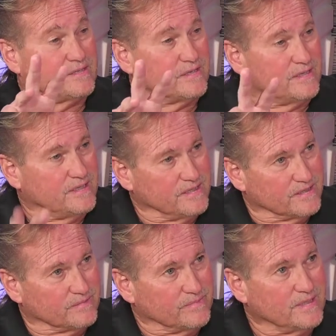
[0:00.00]
on
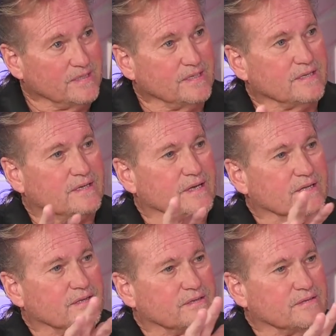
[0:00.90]
him,
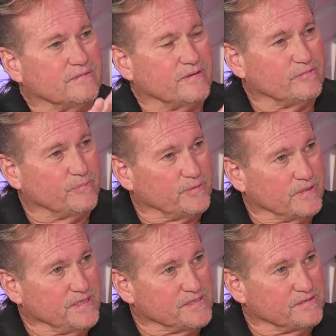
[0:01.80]
got the federal
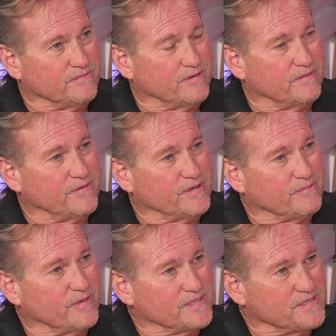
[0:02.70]
police involved. They
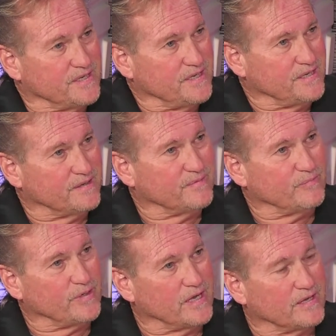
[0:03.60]
arrested him, and
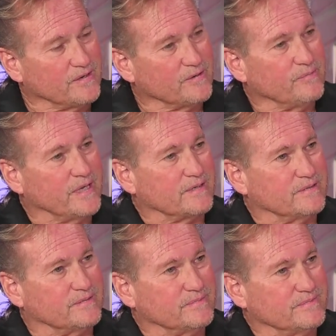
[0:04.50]
we got her back home.